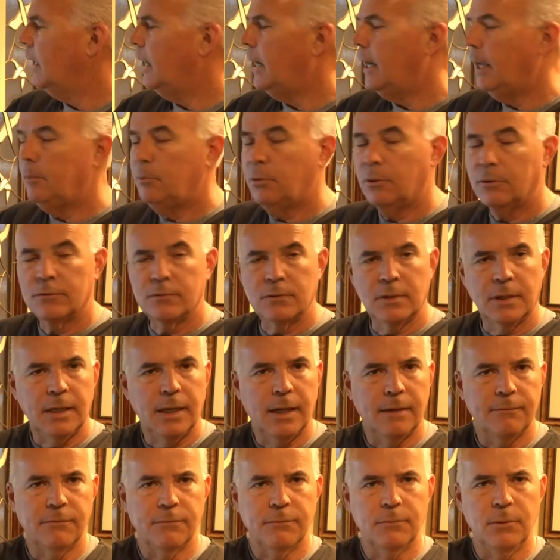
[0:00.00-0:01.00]
I personally
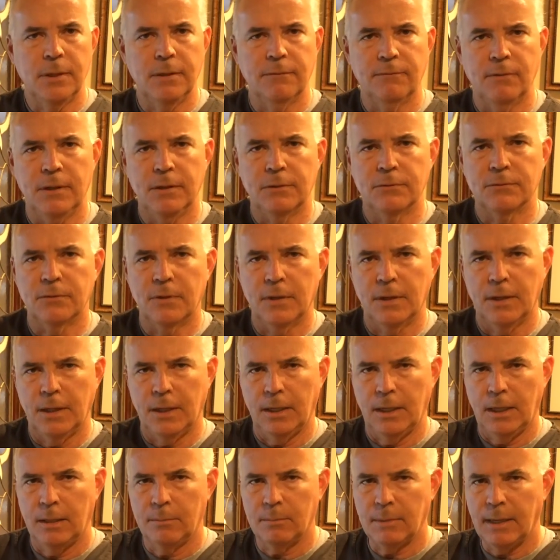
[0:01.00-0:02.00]
have three of these
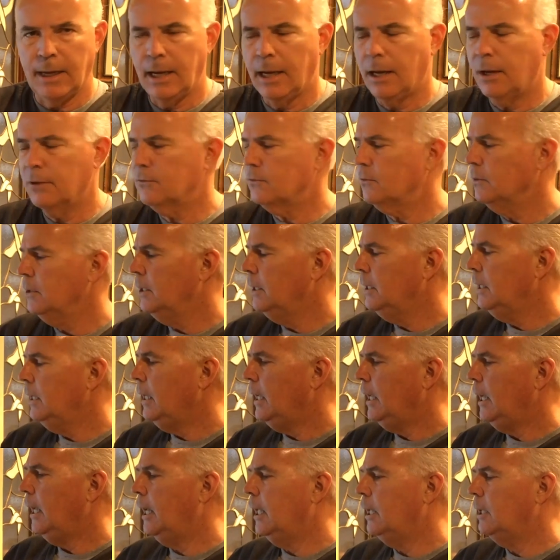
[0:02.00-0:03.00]
uh, at my house,
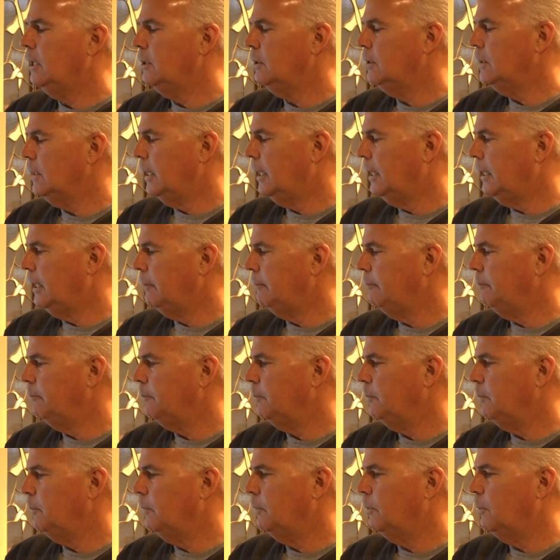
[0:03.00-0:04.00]
and um,
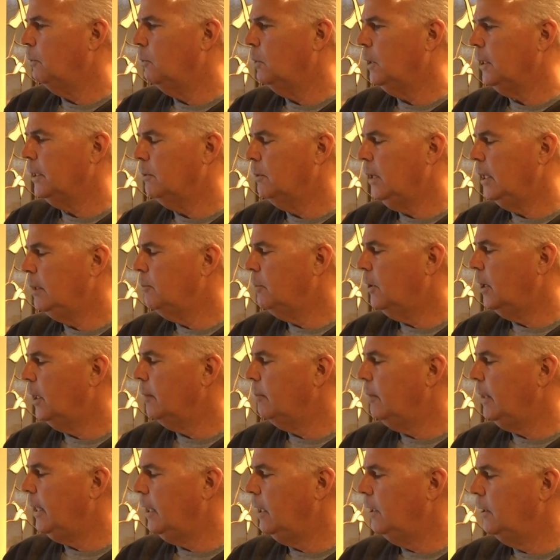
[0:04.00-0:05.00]
the really great
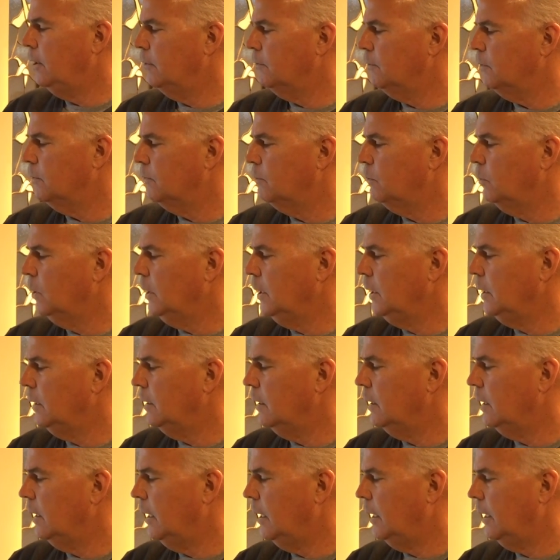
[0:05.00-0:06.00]
part about it is it's
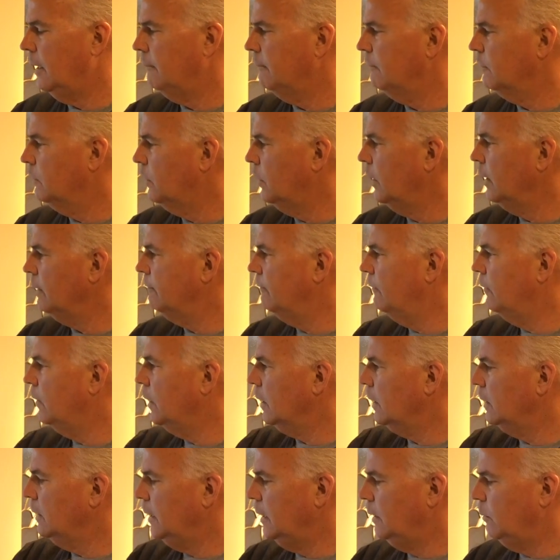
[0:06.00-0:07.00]
really uh, growing
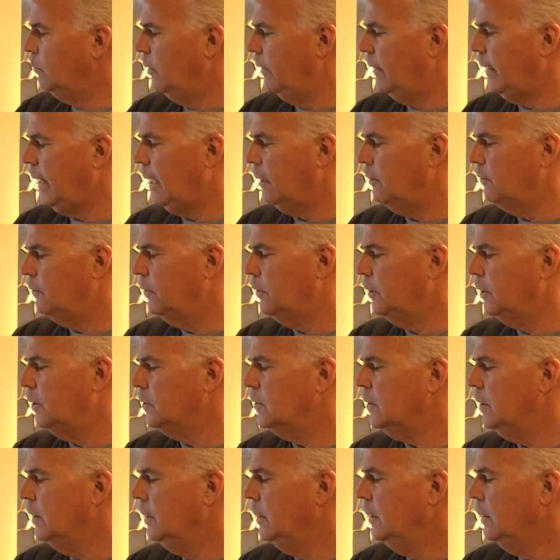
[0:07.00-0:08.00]
vertically without
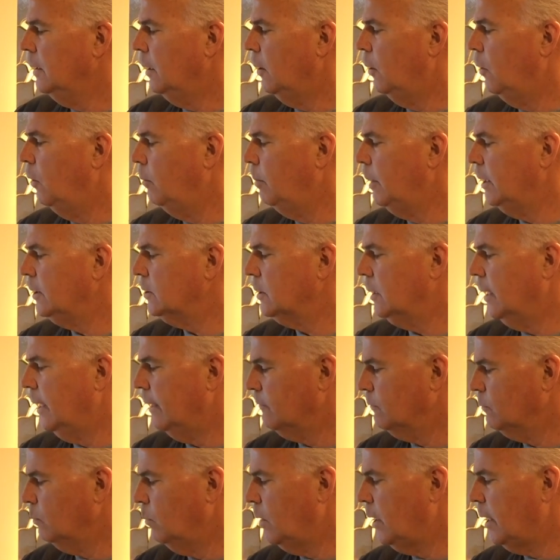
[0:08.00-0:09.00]
dirt, a whole bunch
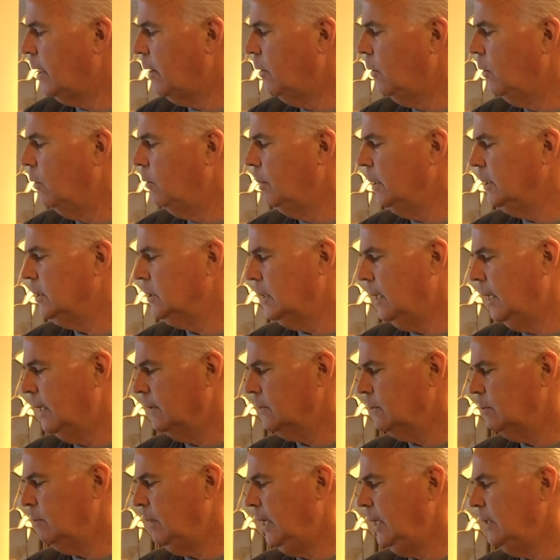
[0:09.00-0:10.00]
less water, a whole bunch
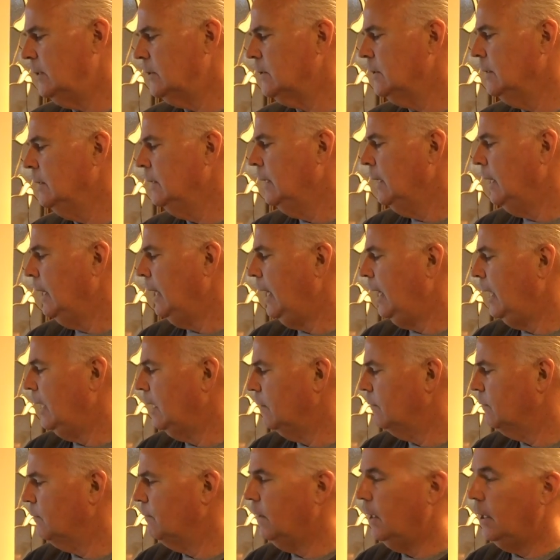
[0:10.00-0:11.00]
less space,
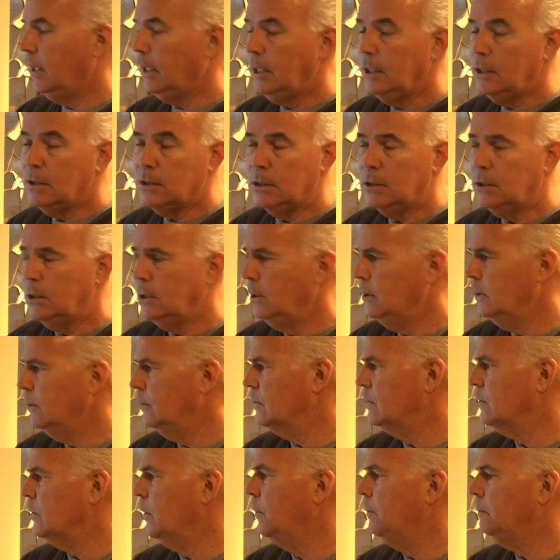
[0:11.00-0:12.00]
and it's very easy to
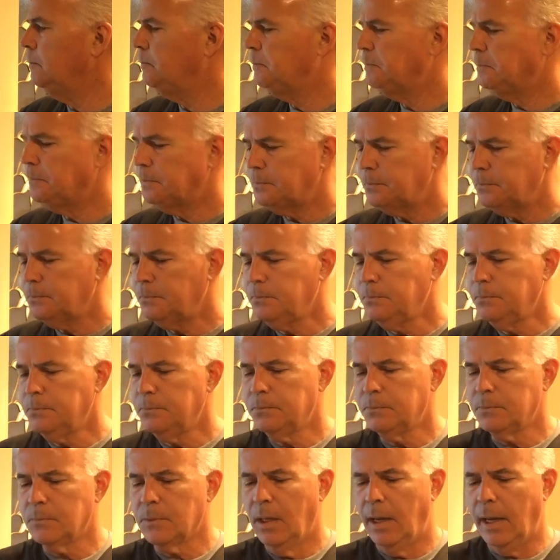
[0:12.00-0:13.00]
use. So
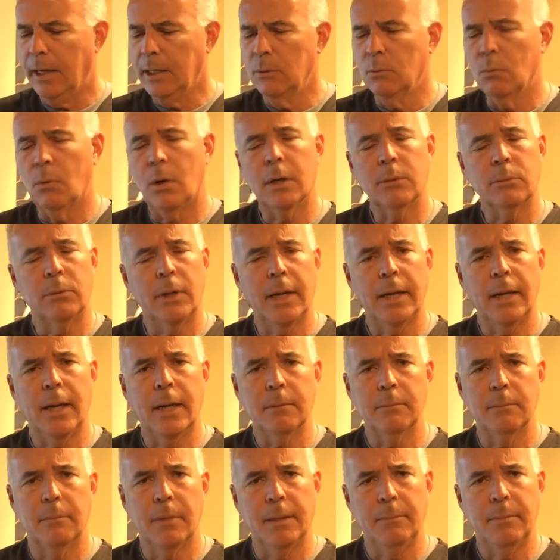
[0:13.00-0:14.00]
I can walk right
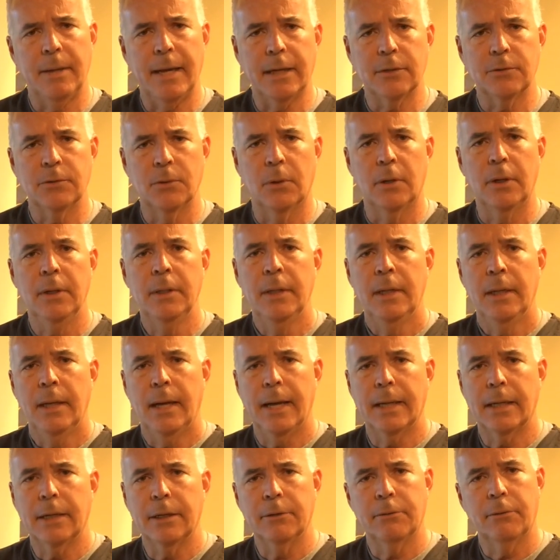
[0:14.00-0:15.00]
out my back door.
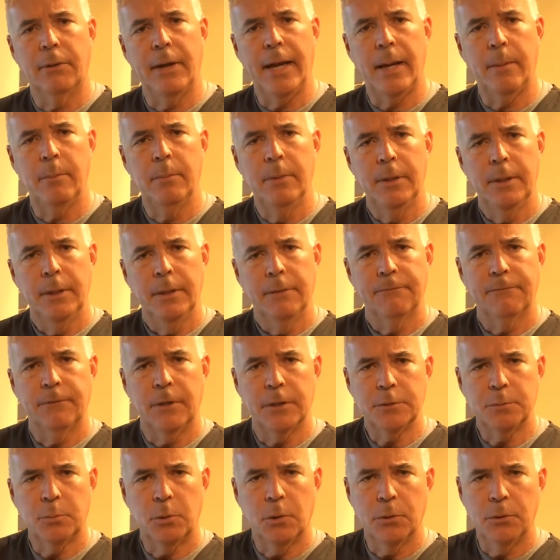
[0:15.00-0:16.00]
I can grab
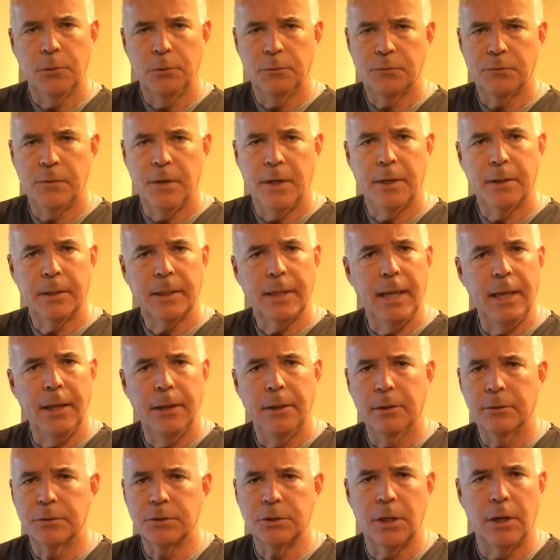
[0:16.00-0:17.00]
fresh produce there,
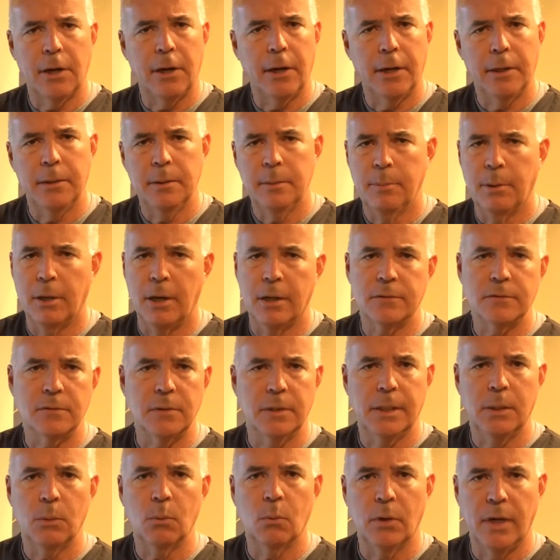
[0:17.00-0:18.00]
kale, chard,
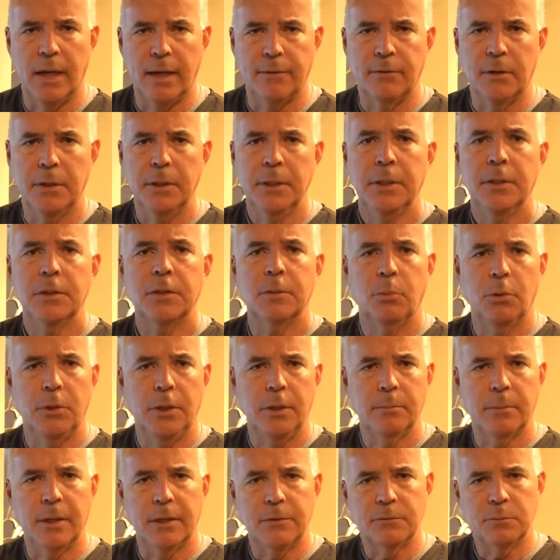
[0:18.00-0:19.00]
parsley, whatever, to
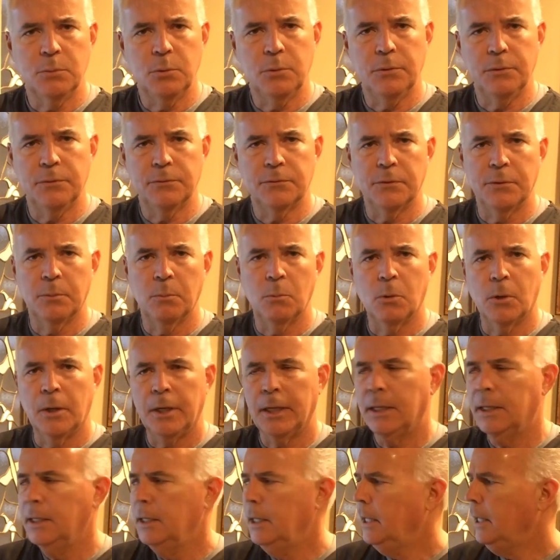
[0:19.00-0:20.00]
put in my smoothies in the
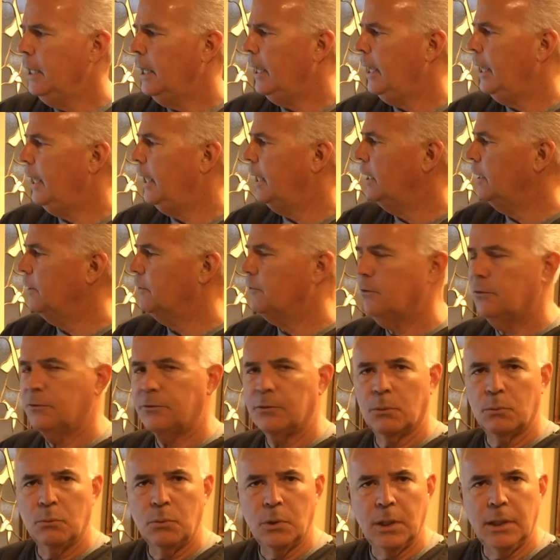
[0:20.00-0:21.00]
morning and it's
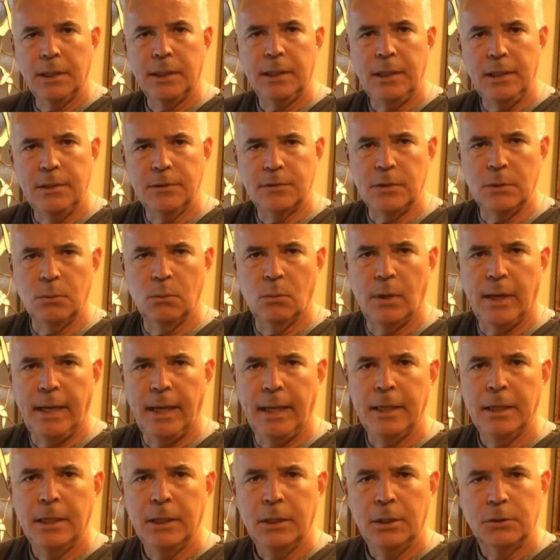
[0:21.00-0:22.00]
just a really easy
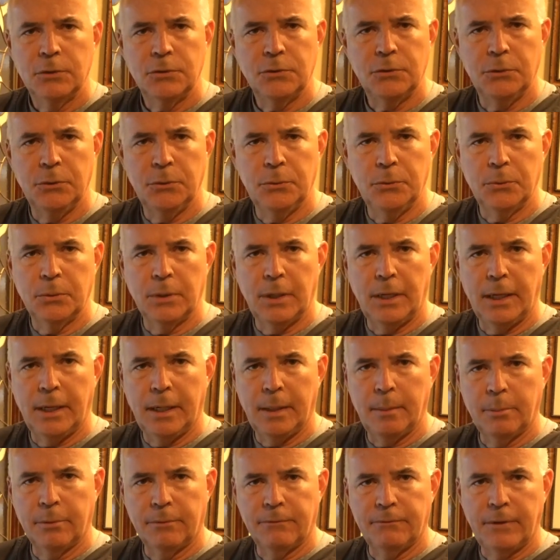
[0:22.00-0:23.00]
way to
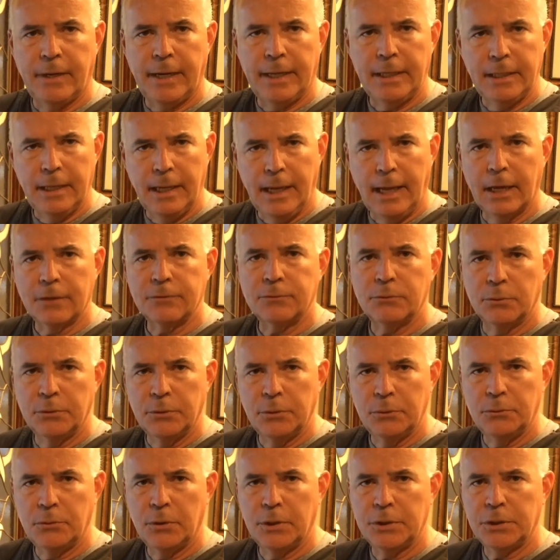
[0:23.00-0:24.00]
uh, provide extra
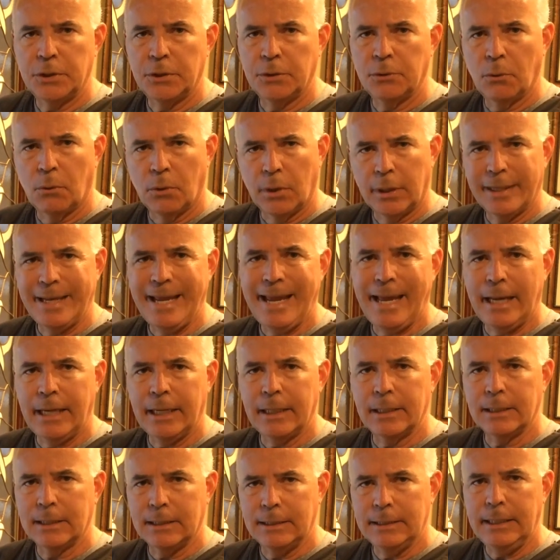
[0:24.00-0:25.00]
nutrition,
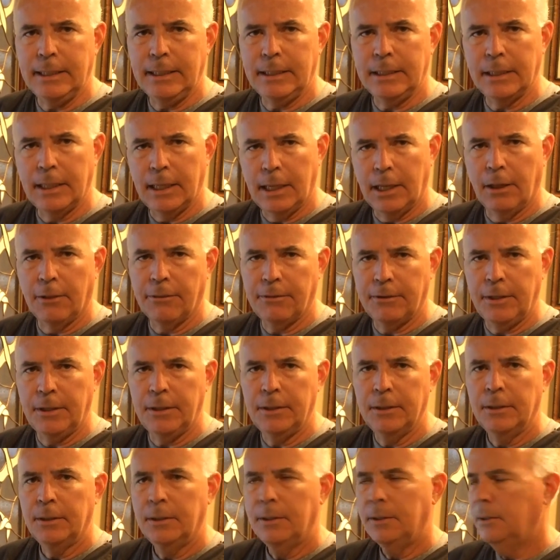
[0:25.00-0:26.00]
organic, clean,
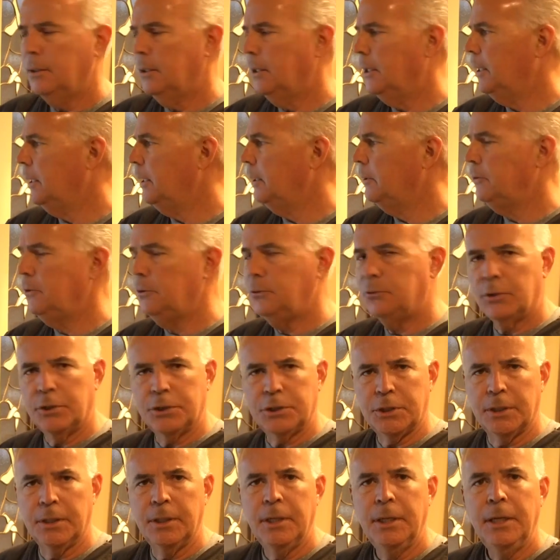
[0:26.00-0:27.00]
healthy uh,
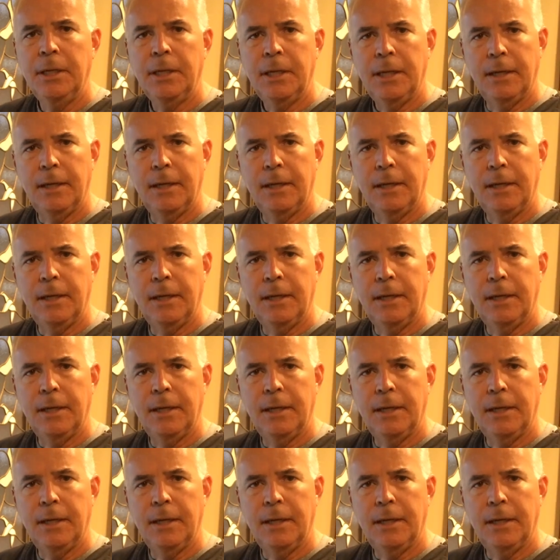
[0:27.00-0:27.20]
nutrition.